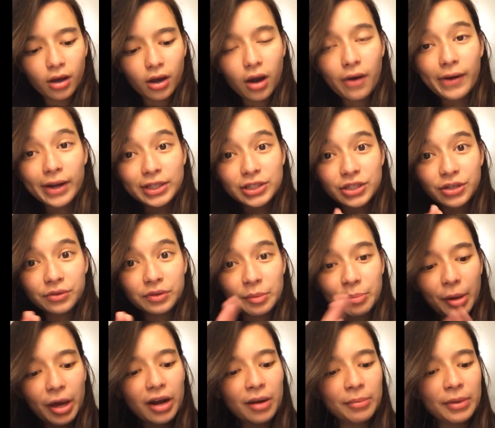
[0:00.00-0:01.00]
Alright, so at the
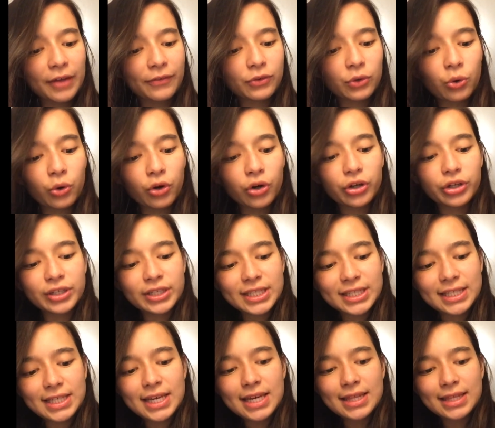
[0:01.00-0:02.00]
bottom left corner you
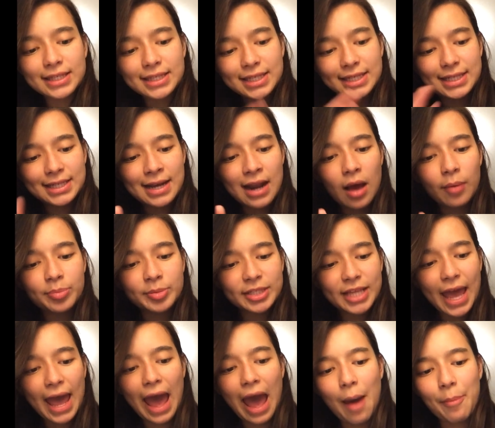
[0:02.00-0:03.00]
see the
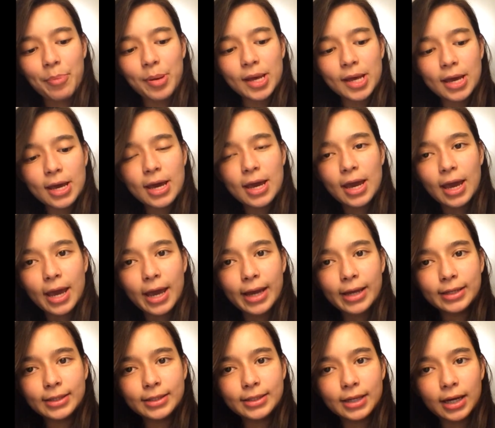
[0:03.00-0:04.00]
Snupps app
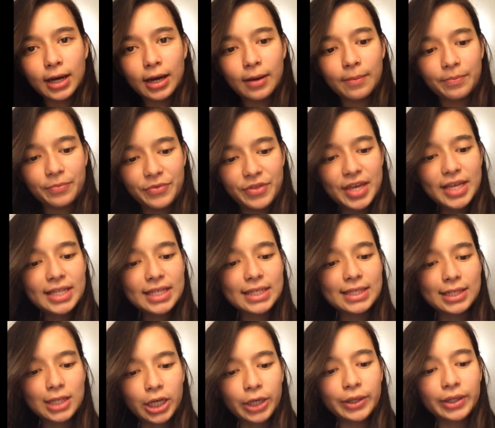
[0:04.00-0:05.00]
and um, this
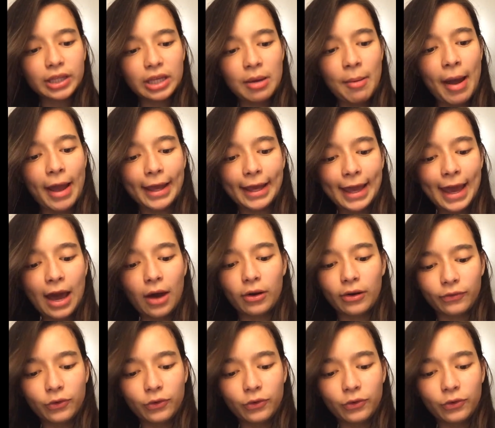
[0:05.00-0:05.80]
is currently my account.